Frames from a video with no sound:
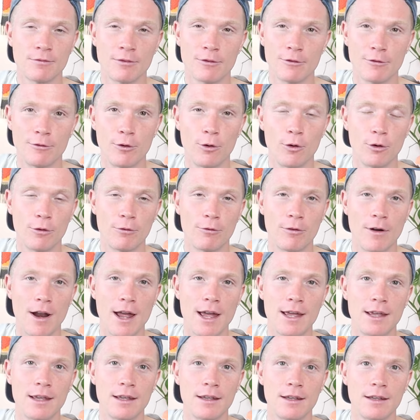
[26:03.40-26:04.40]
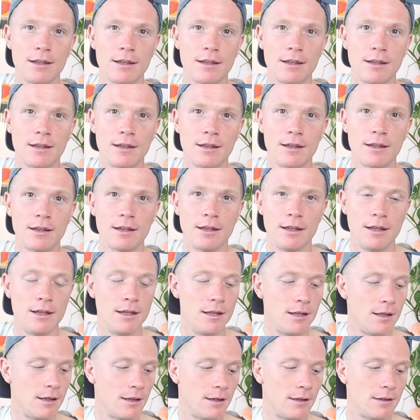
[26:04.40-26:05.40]
4th fret
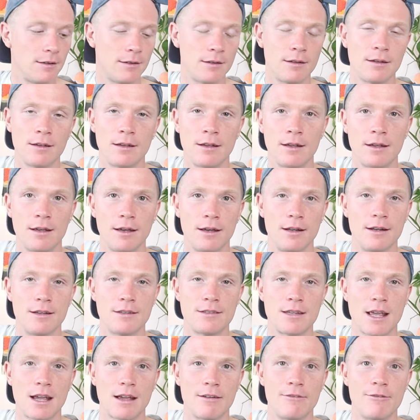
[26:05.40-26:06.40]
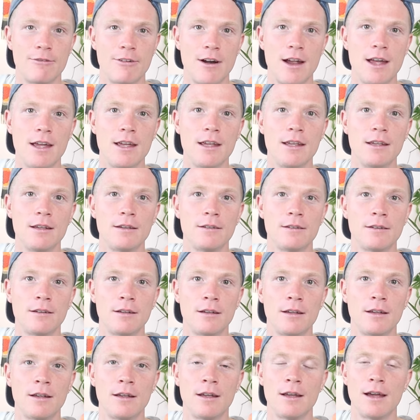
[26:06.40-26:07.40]
E and a 2nd fret E,
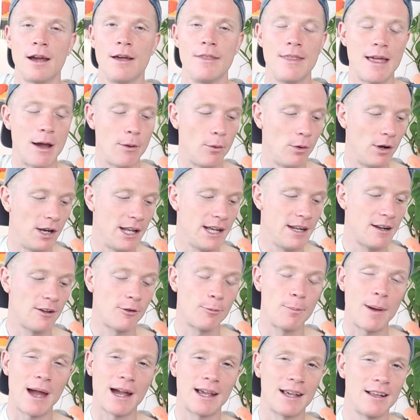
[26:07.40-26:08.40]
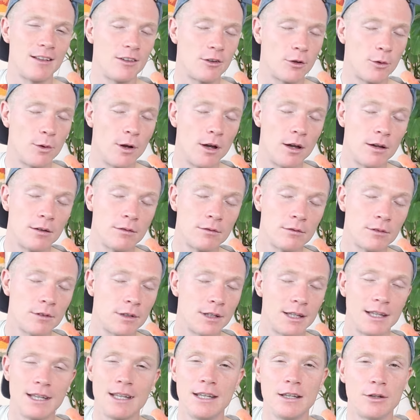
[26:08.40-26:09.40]
and that will lead us back into a
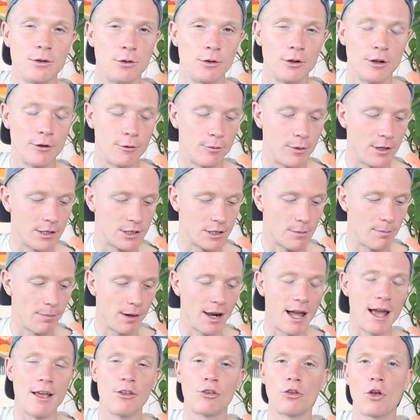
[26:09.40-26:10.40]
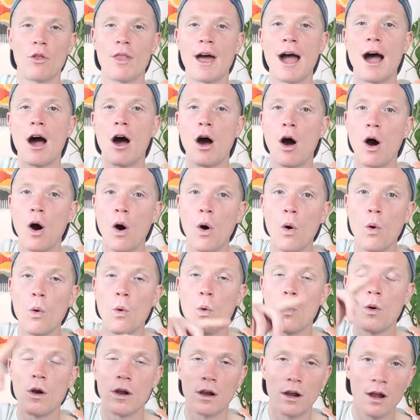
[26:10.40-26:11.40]
E chord if we should play it. So that
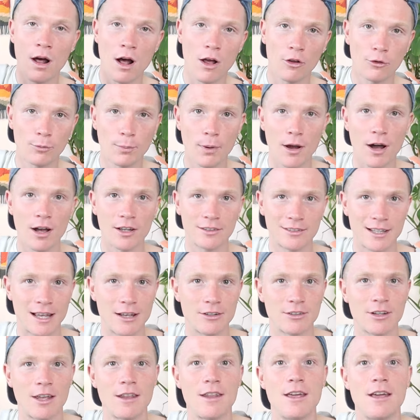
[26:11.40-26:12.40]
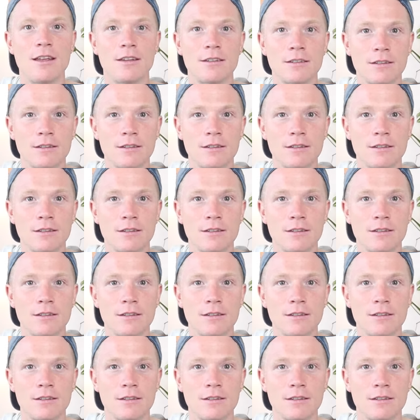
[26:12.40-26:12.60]
whole last bar sounds like this.